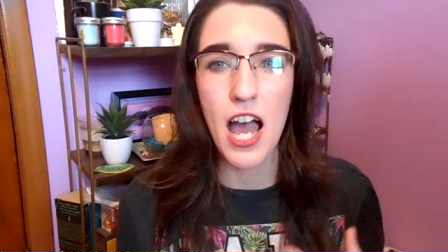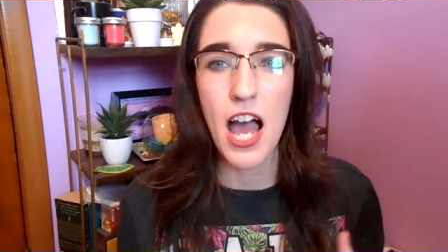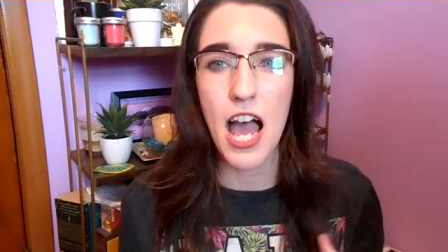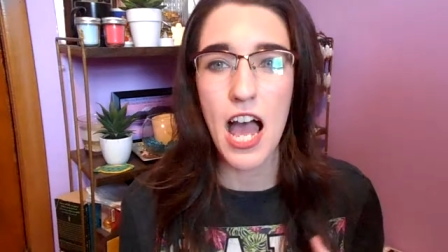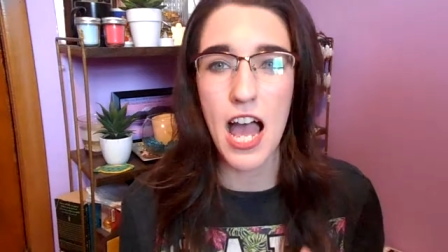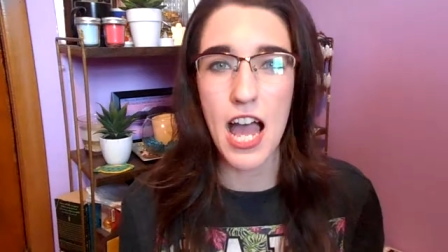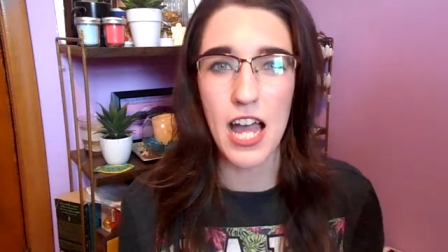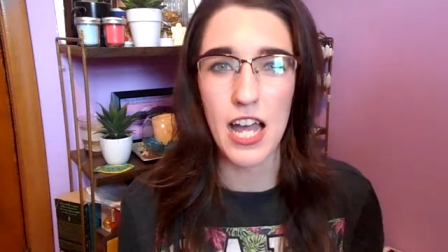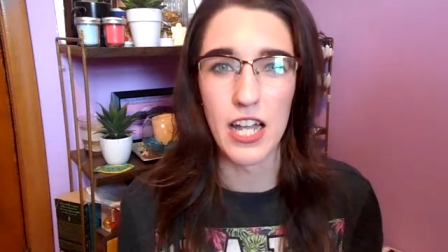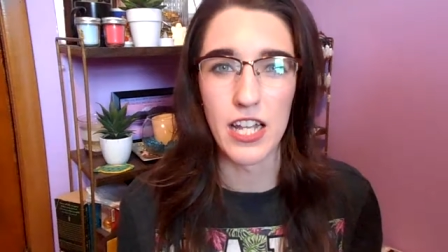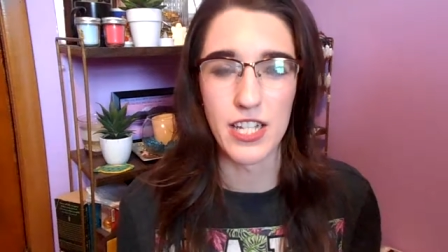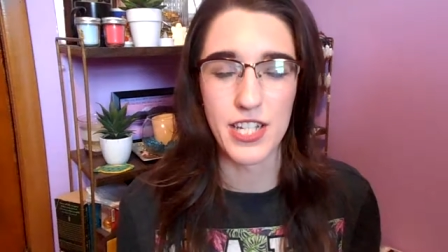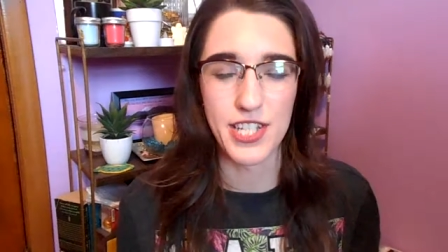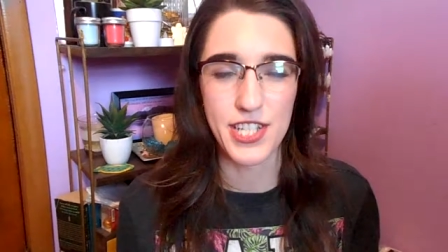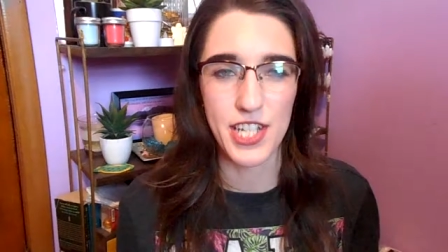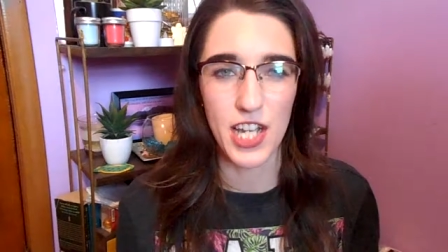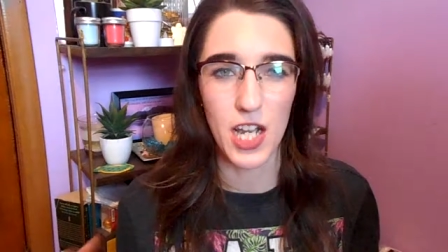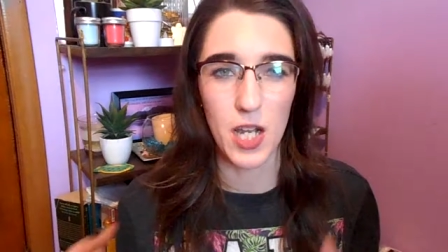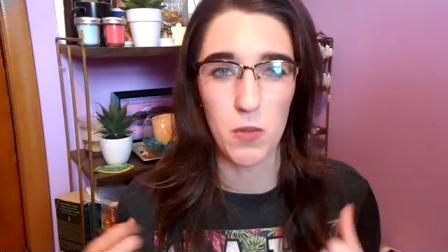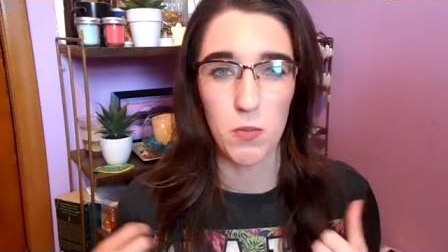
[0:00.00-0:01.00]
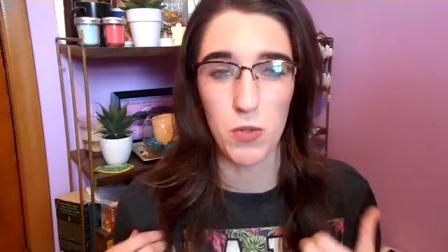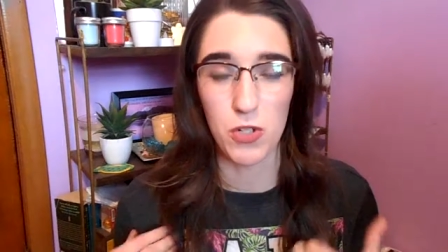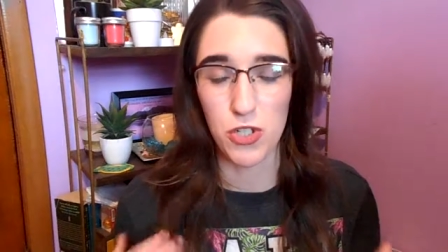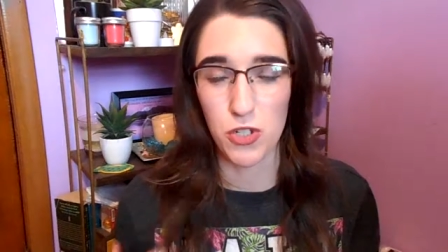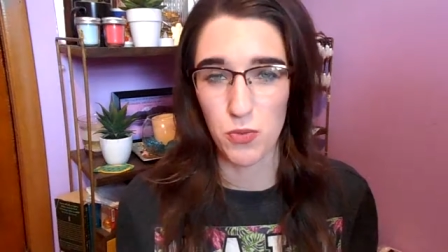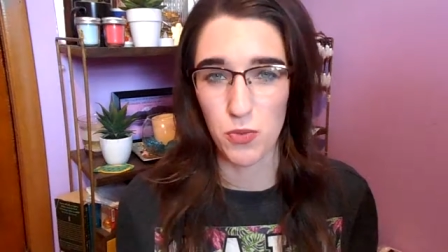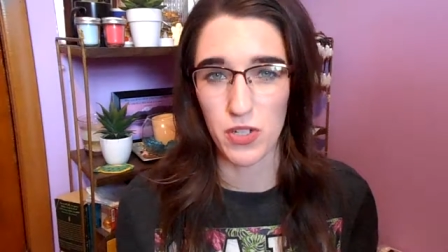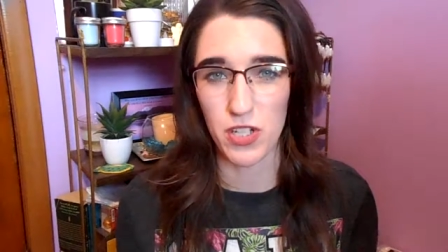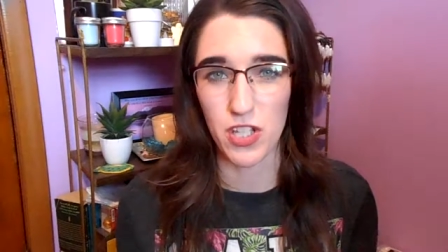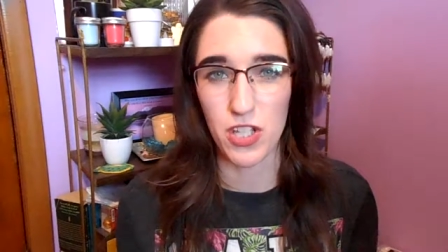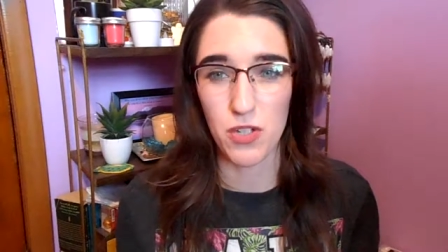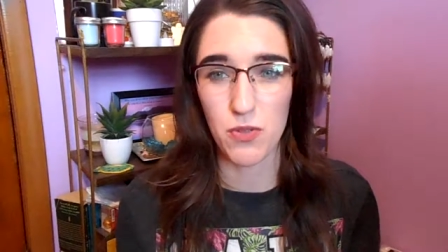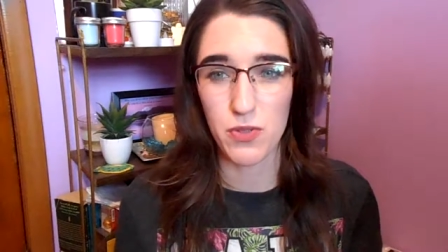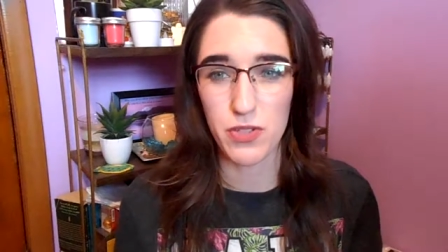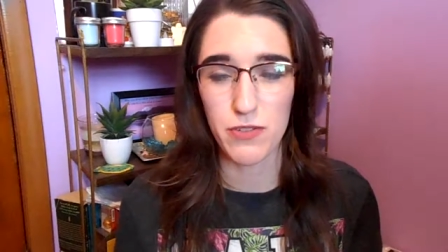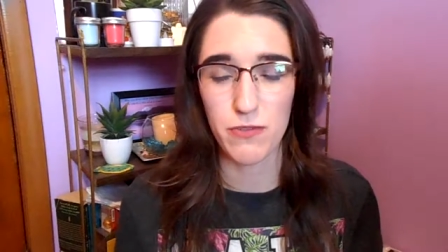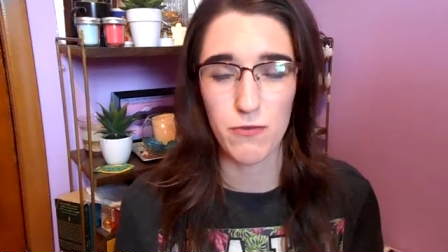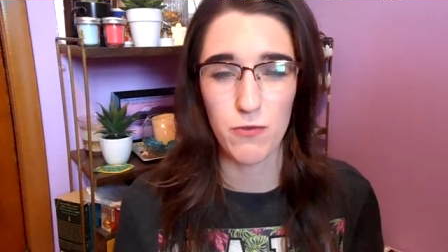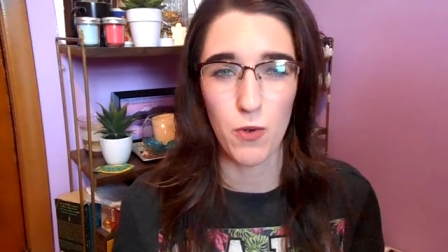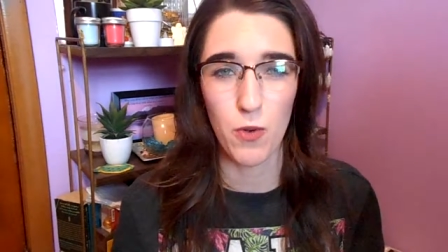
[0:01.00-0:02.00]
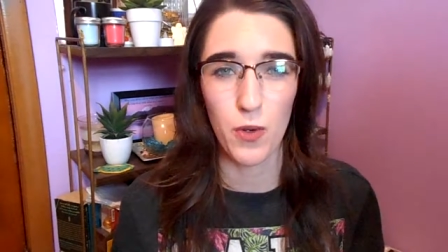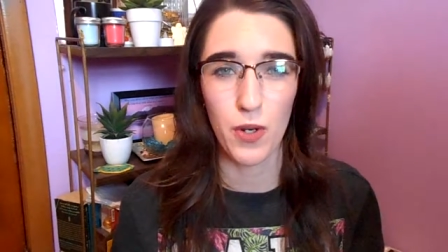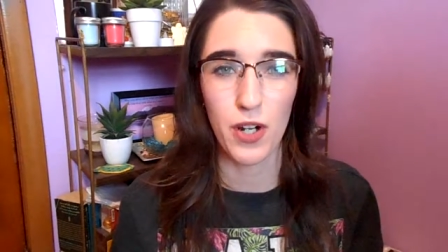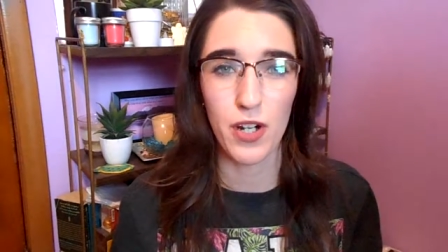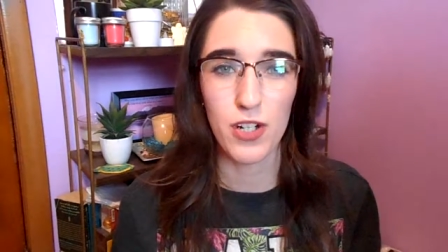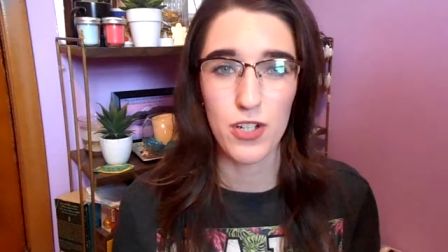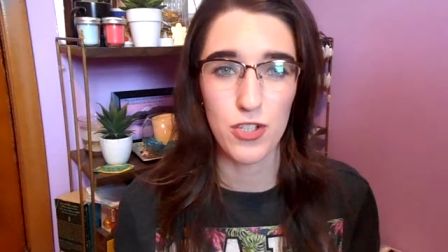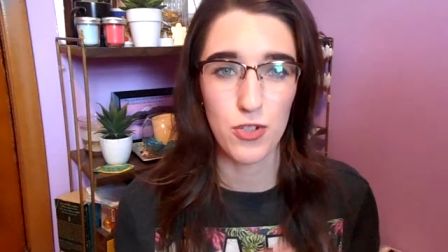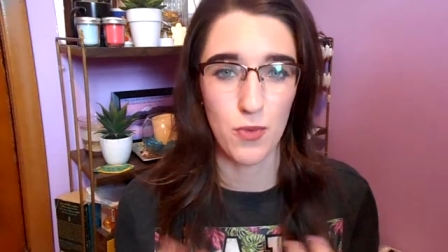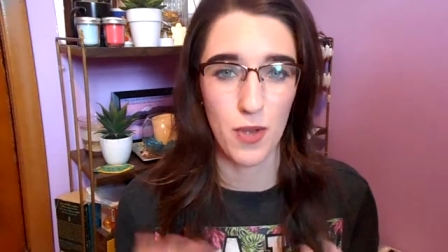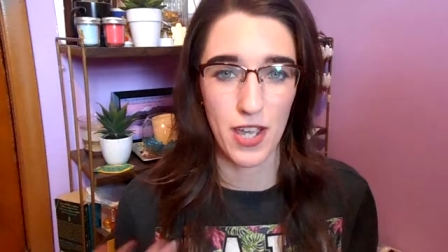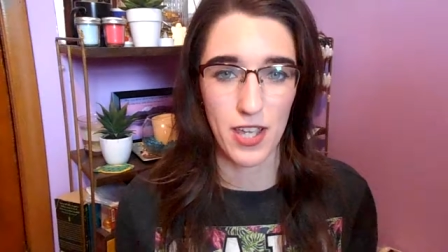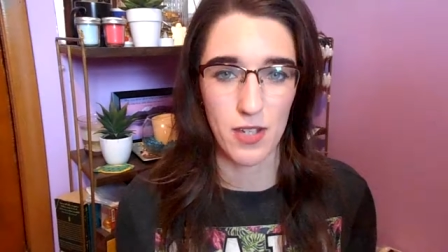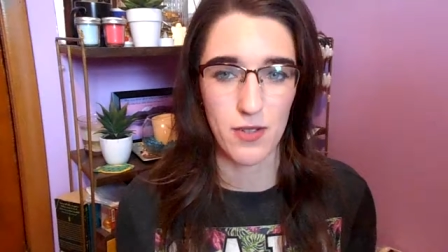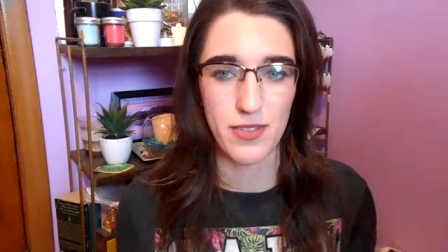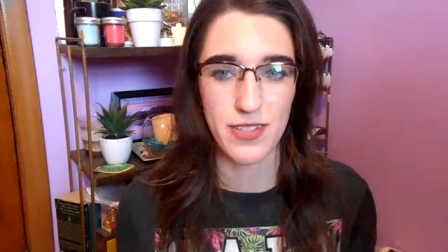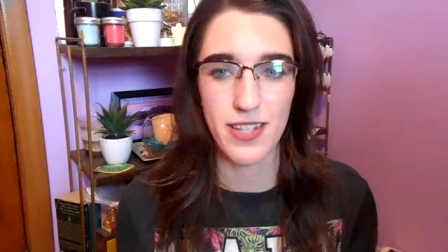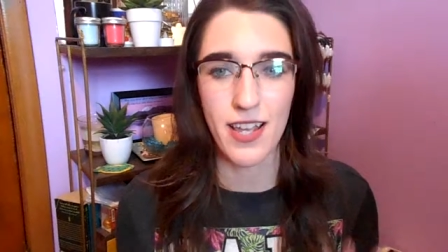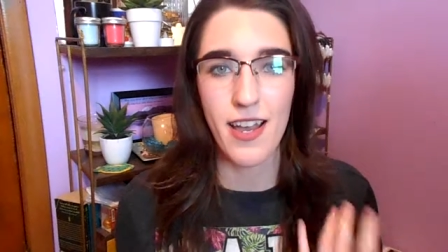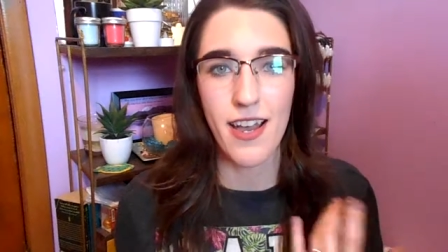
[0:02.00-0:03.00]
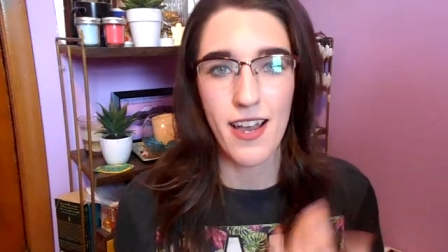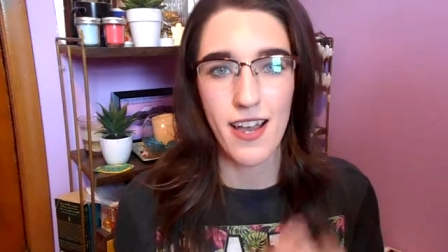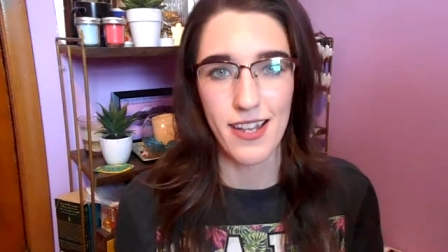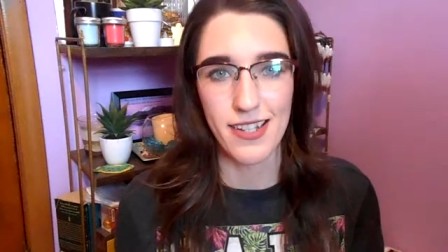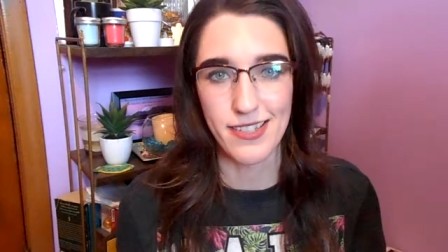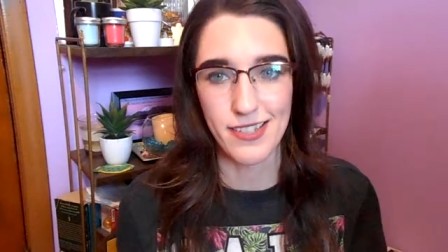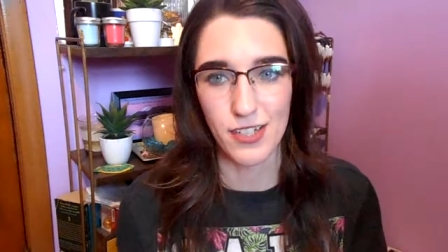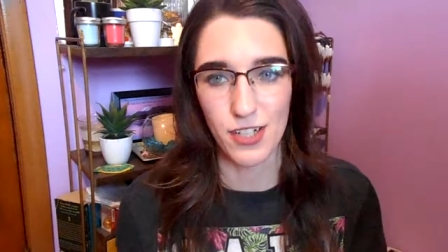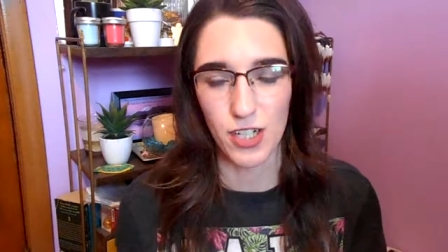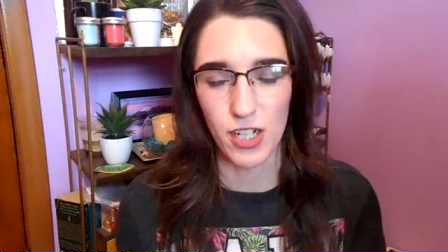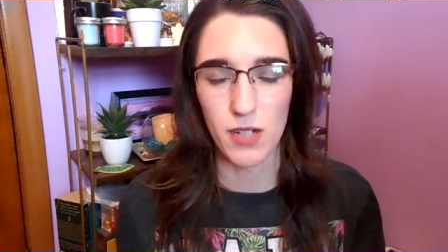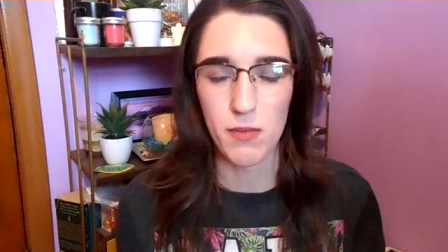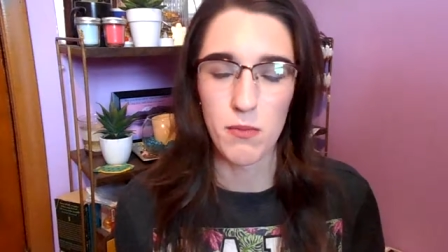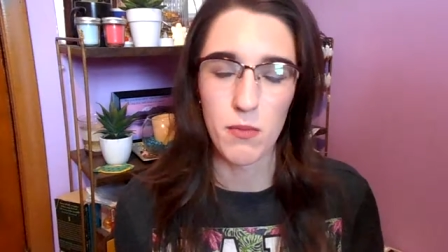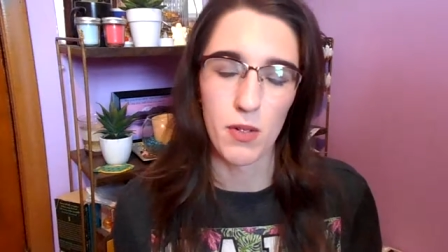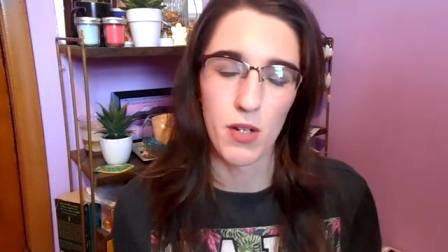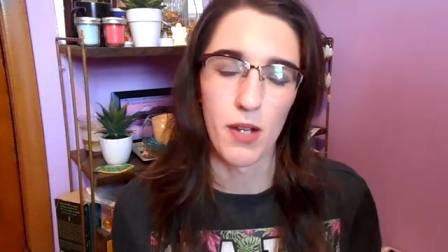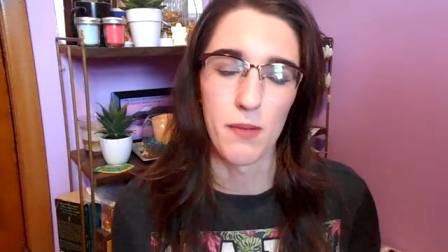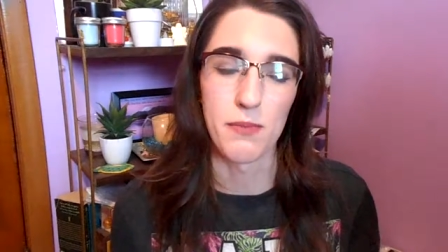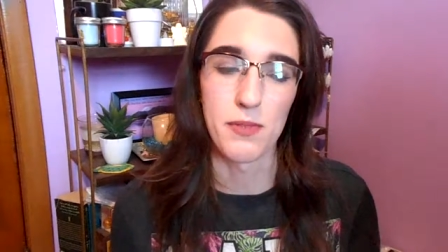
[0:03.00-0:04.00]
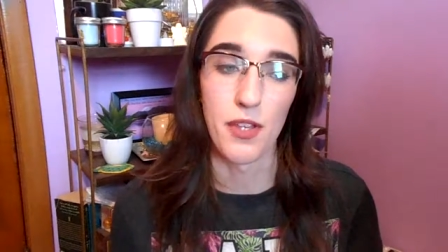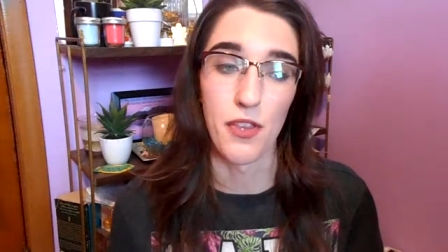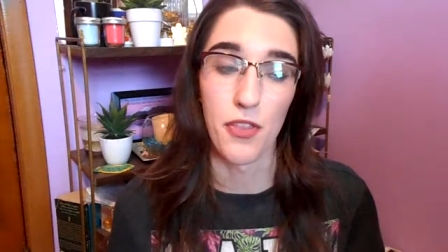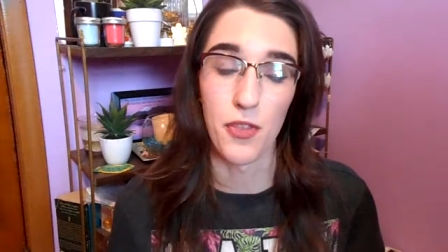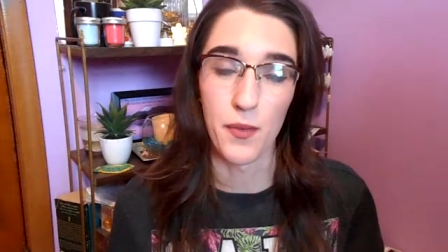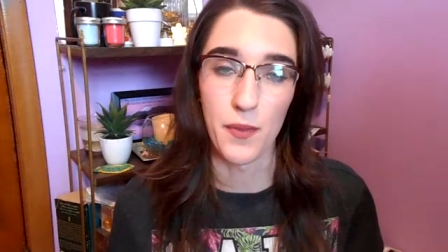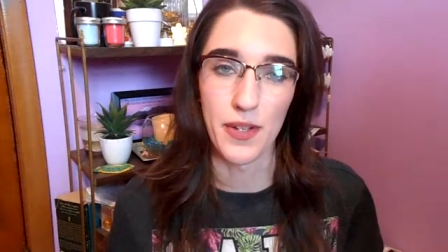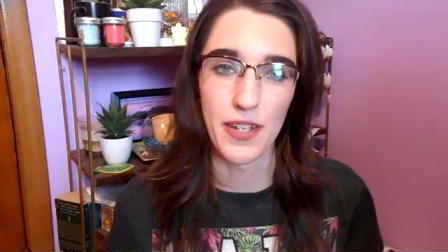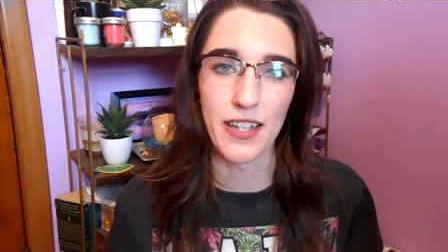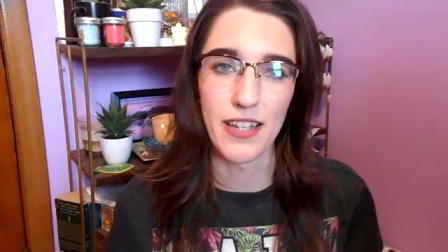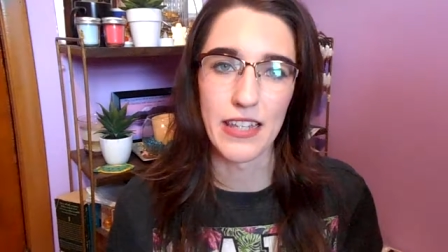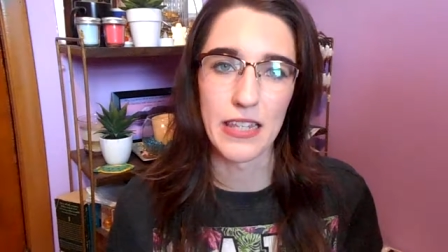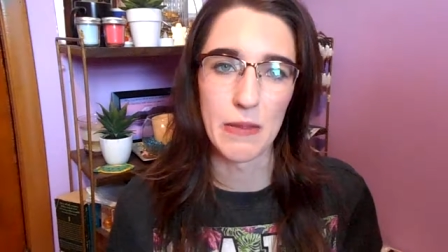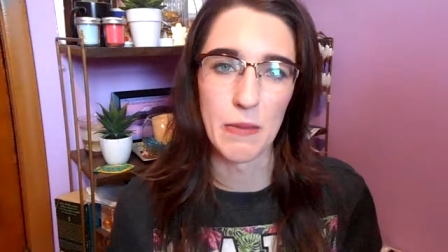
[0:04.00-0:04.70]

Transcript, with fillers: and um, what you want to use it for. So I use a serum up to 3 in the